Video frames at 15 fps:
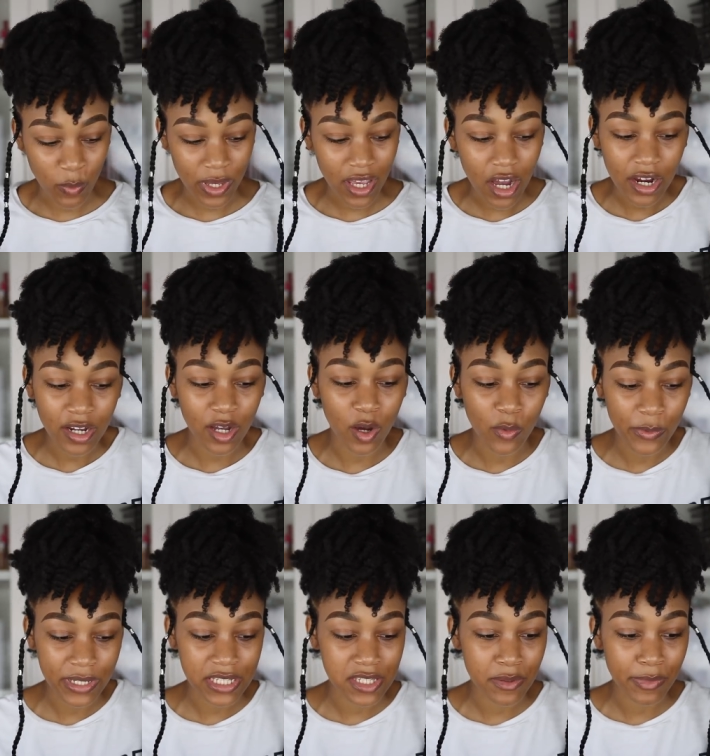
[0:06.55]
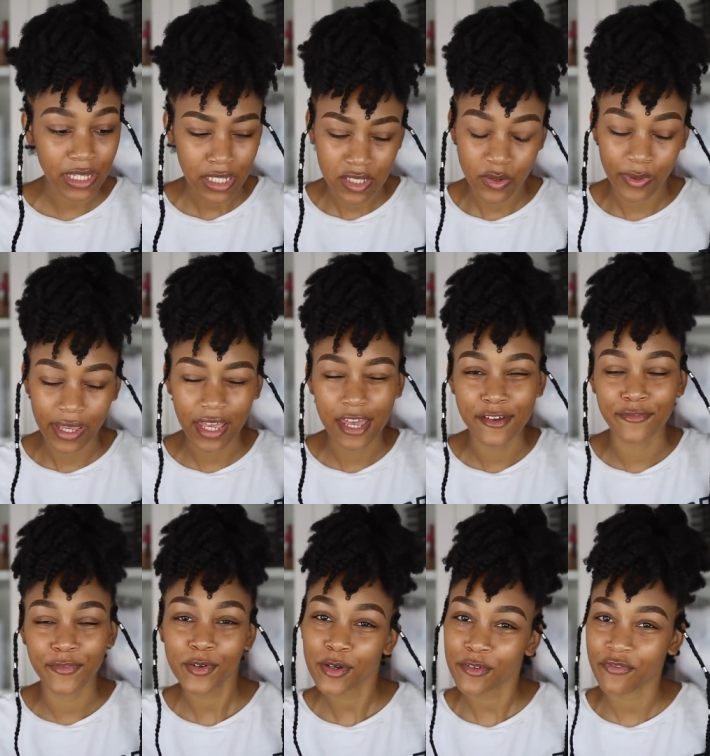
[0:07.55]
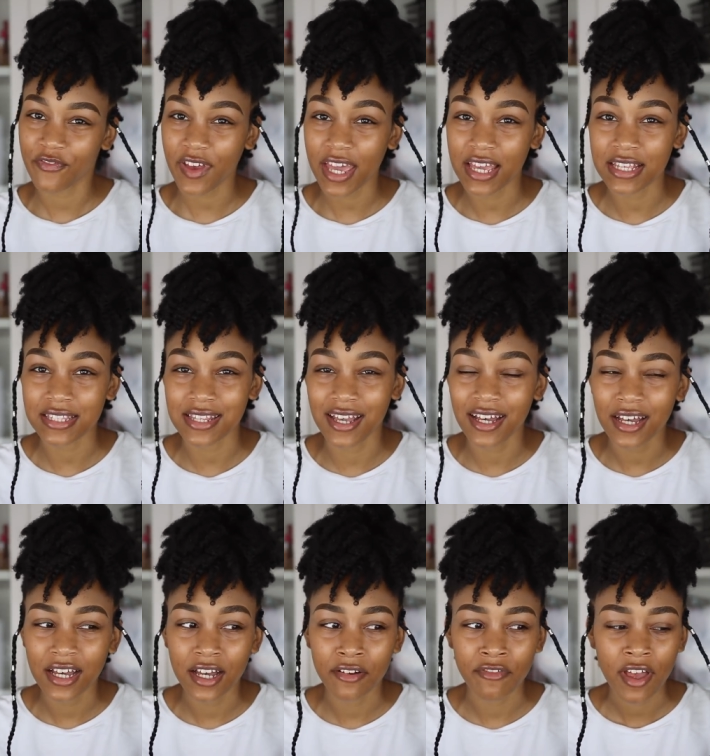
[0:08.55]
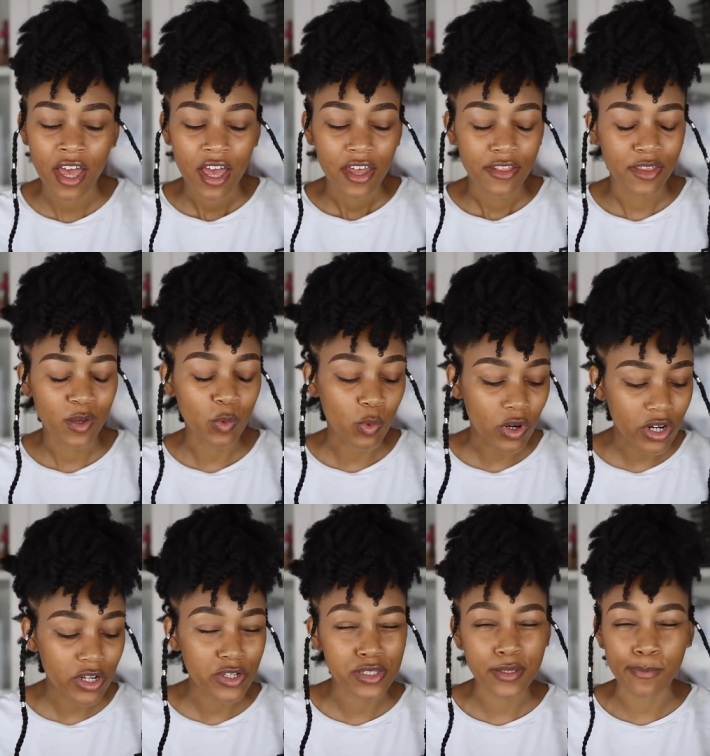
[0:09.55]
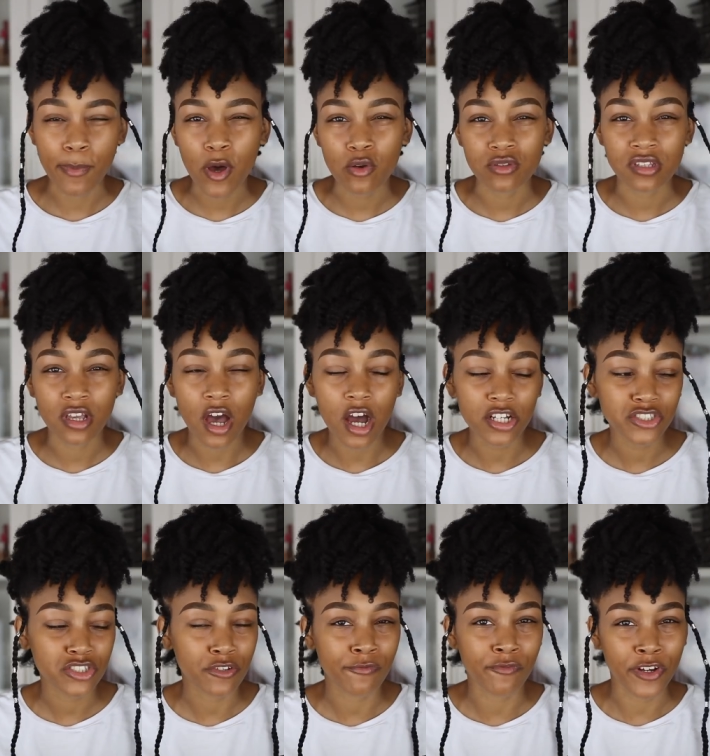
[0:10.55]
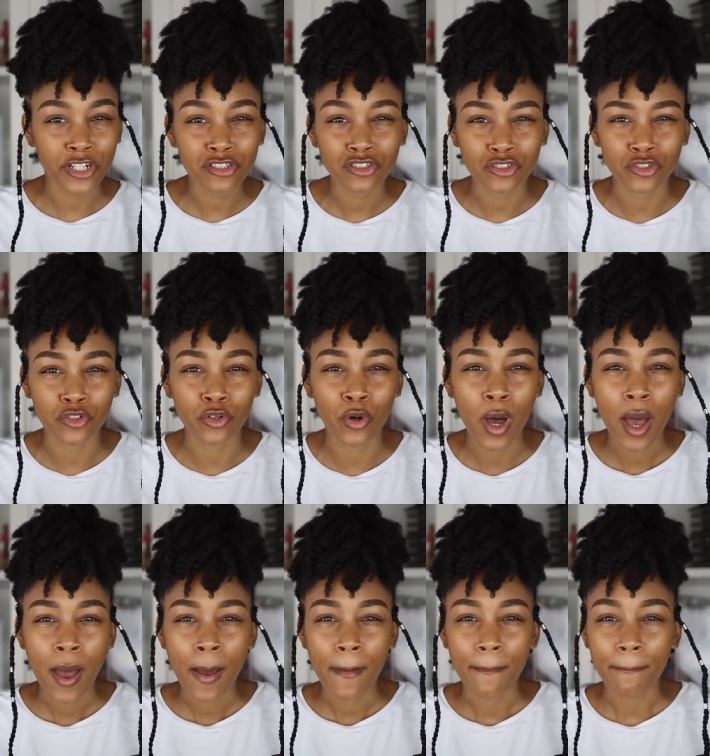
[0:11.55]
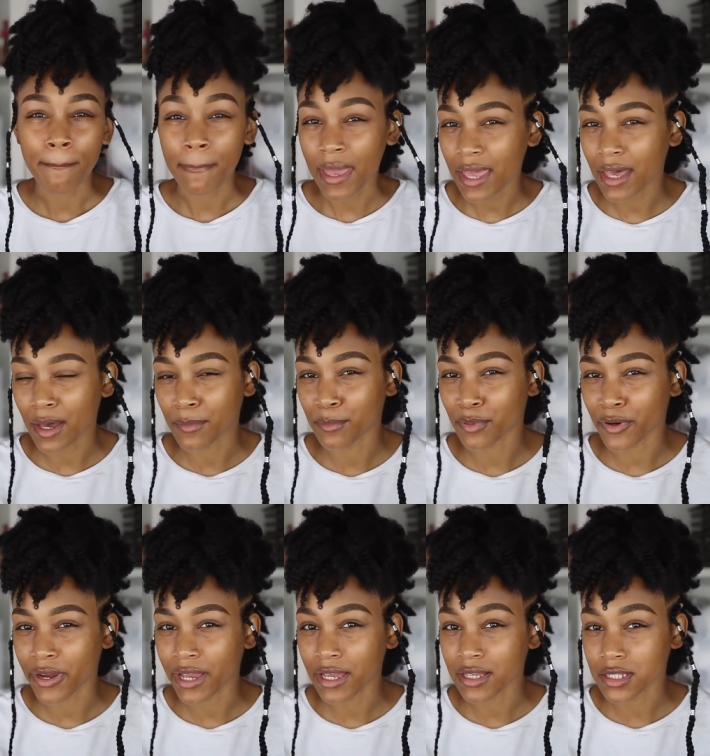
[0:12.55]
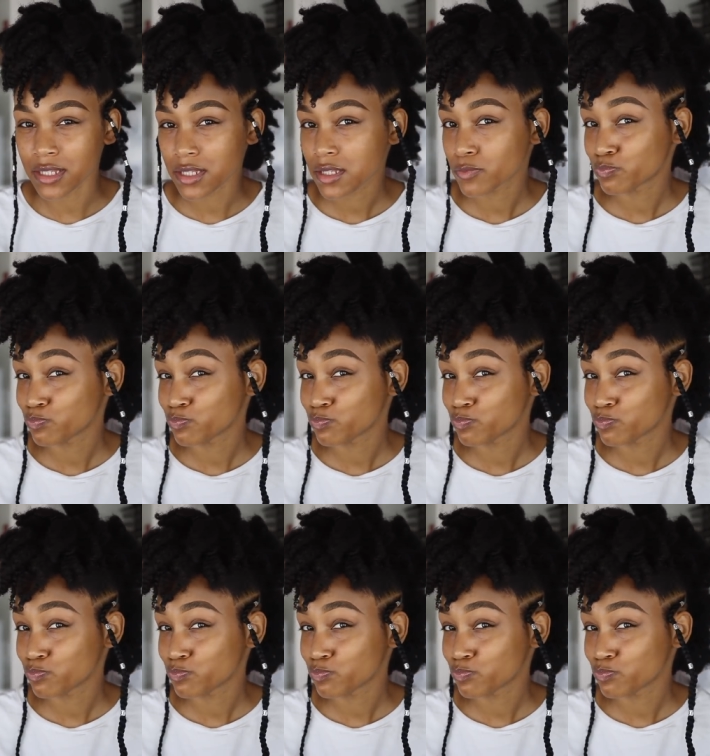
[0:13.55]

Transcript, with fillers: We are going to be doing a full face of the world's most controversial makeup brands.